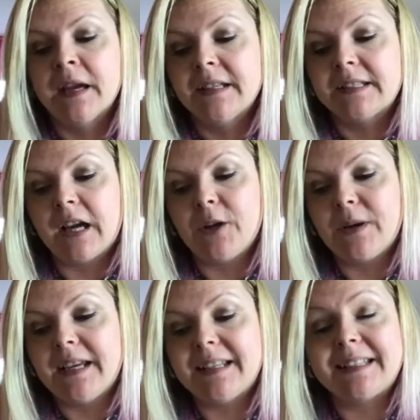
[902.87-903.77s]
So
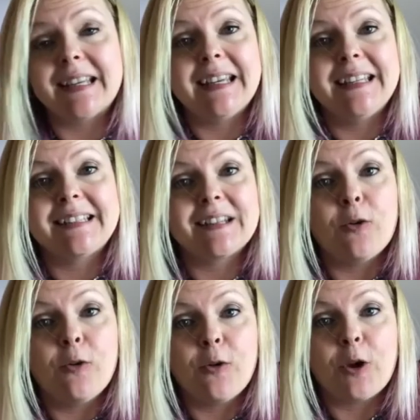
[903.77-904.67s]
it is
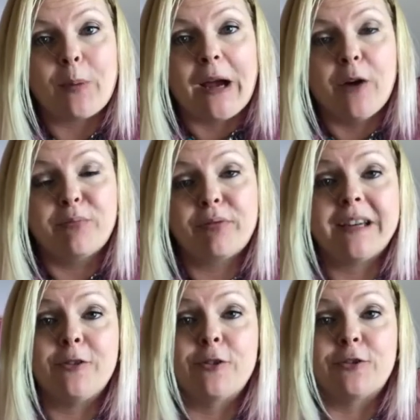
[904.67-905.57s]
all about
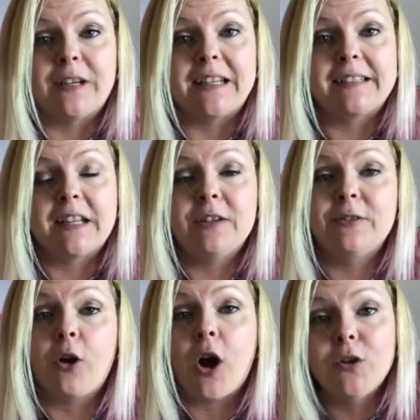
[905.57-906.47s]
pre-ordering, so
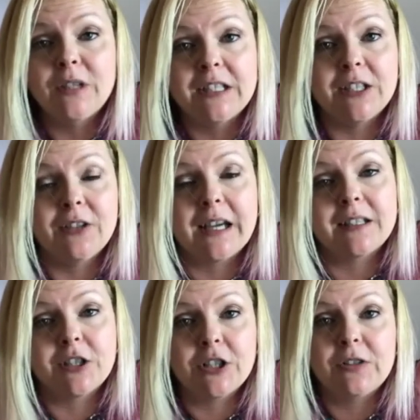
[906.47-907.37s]
not only do you get
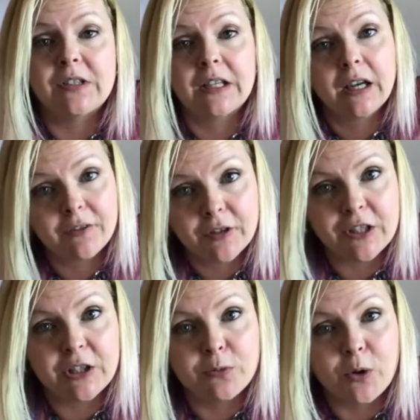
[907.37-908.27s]
to choose the cover
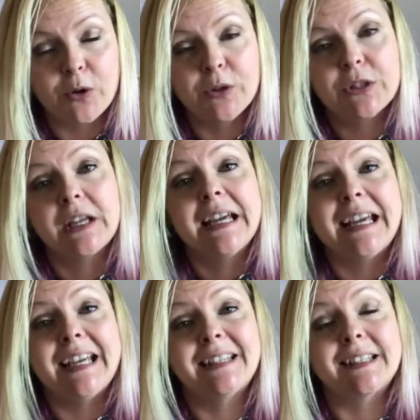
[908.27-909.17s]
that you want
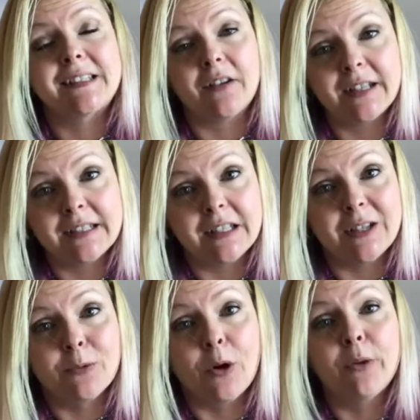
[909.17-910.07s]
in the size that
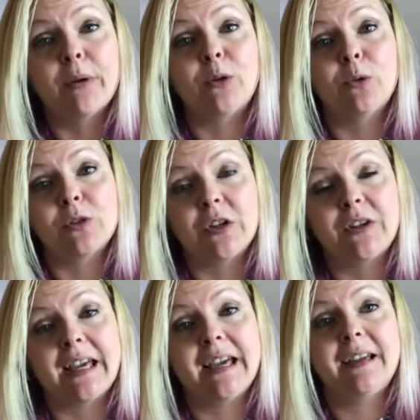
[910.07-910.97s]
you want, but also
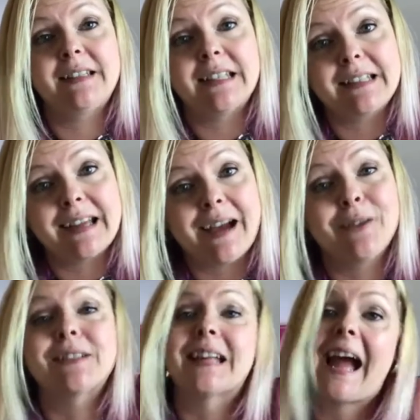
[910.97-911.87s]
get
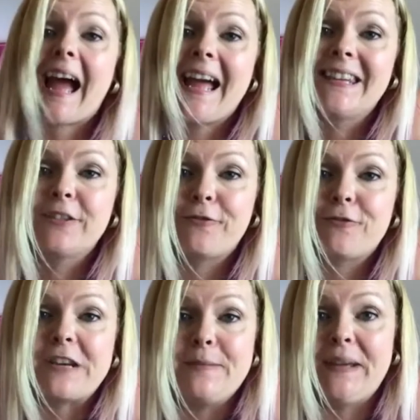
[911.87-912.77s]
discounts and
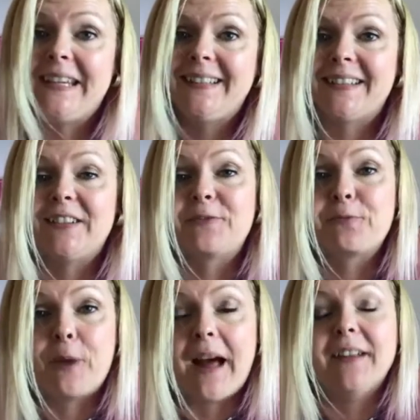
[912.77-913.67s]
freebies as
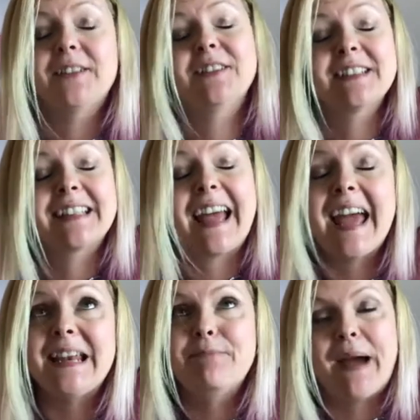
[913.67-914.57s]
well, so it doesn't get
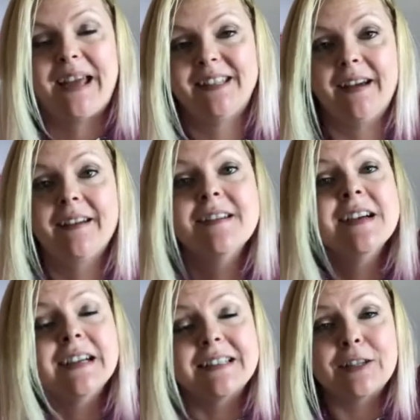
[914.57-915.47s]
any better.
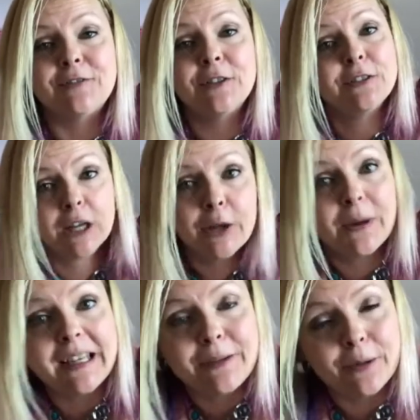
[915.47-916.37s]
So if you know
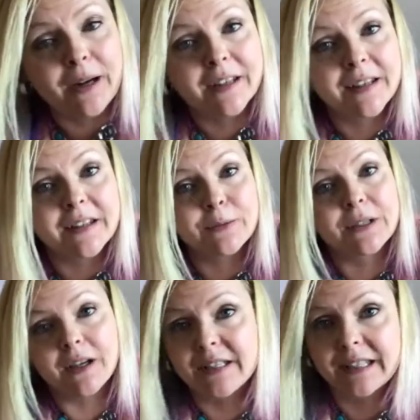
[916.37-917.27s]
anyone that would
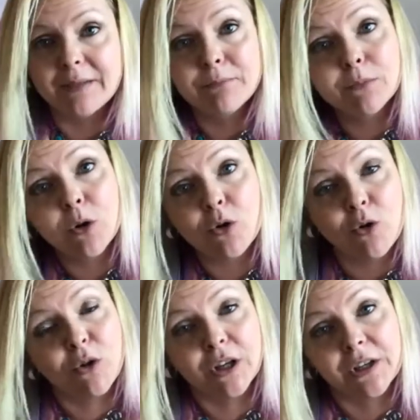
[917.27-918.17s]
like to get more
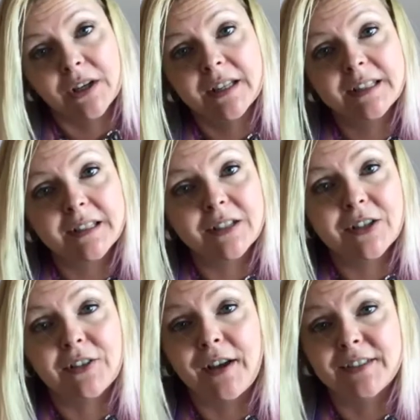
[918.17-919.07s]
organised in
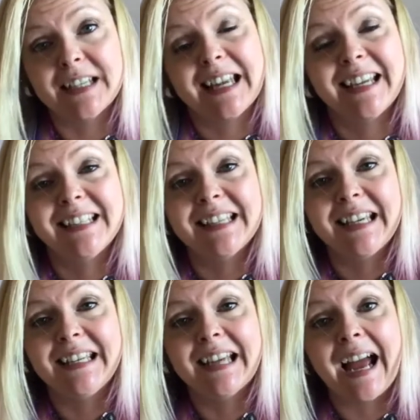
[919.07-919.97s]

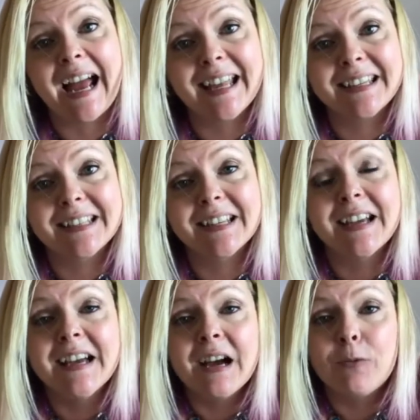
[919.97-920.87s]
2018 and
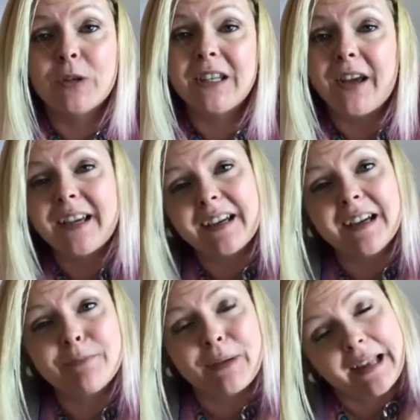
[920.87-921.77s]
would like
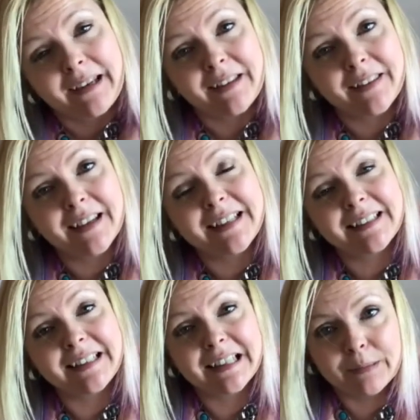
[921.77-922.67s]
a planner that is
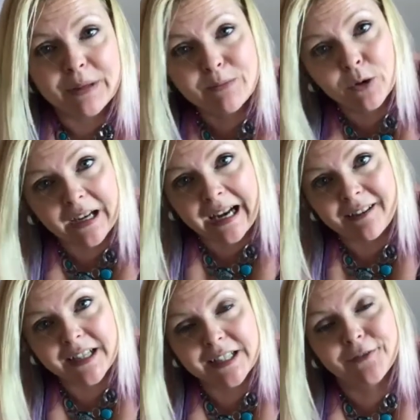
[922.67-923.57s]
a little bit more
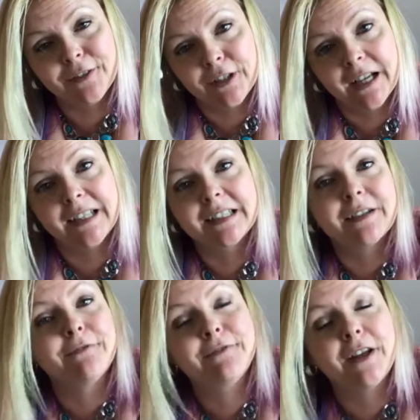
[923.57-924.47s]
characterful and
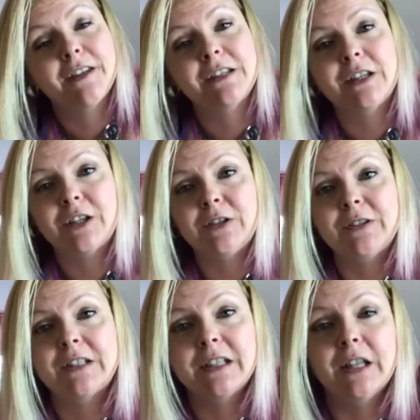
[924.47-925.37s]
fun to
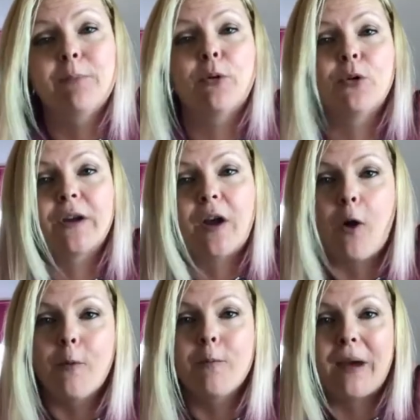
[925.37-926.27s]
use than the boring
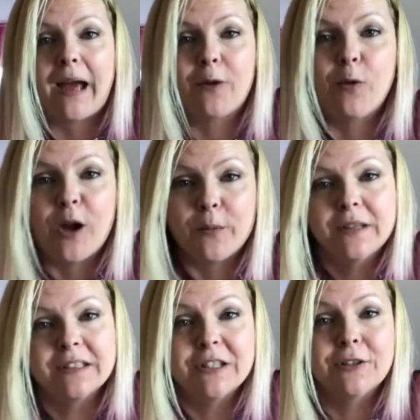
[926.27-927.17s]
old black and white
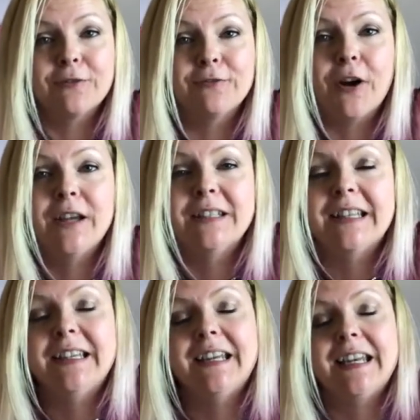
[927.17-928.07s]
ones that you can find
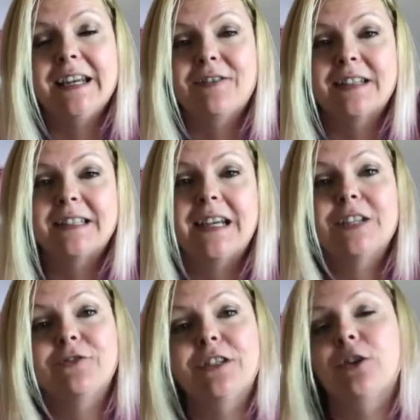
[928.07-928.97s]
in any of the
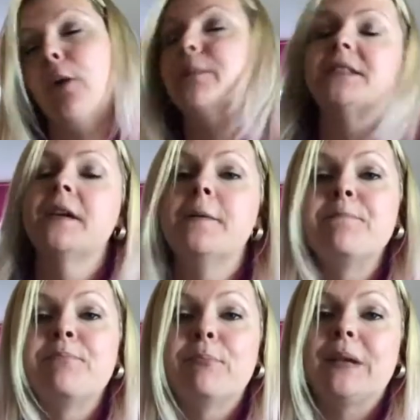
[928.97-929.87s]
stationery shops,
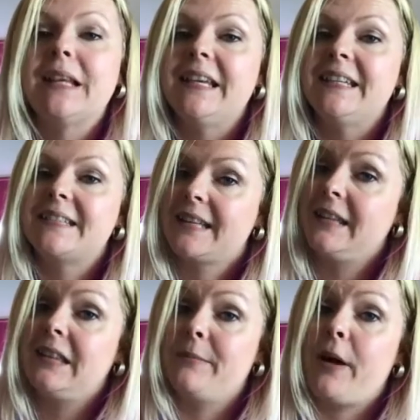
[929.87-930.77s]
please
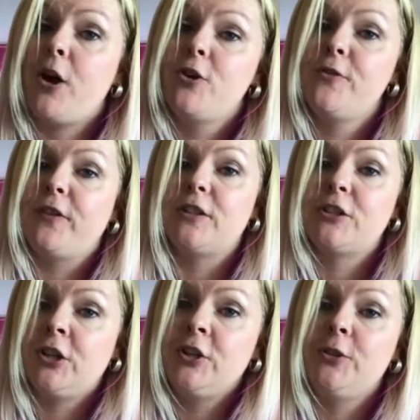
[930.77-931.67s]
send them over
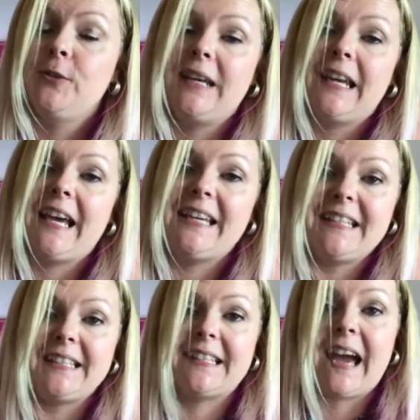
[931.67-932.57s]
to
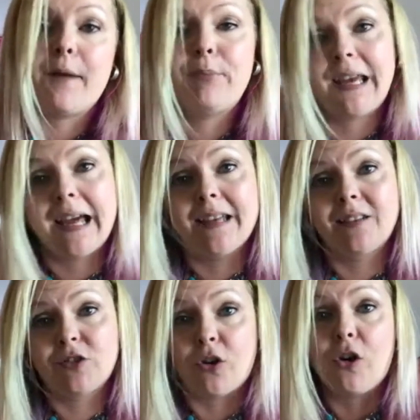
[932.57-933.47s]

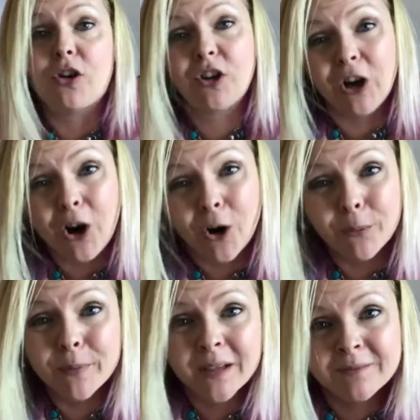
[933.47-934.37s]

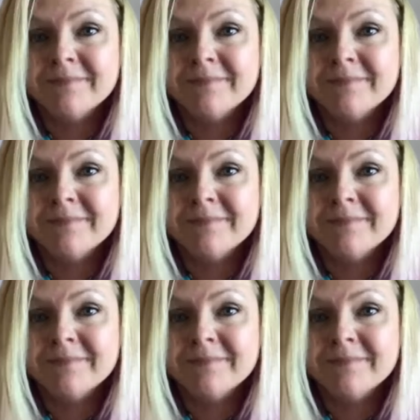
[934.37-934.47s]
LadiesThatPlan.com,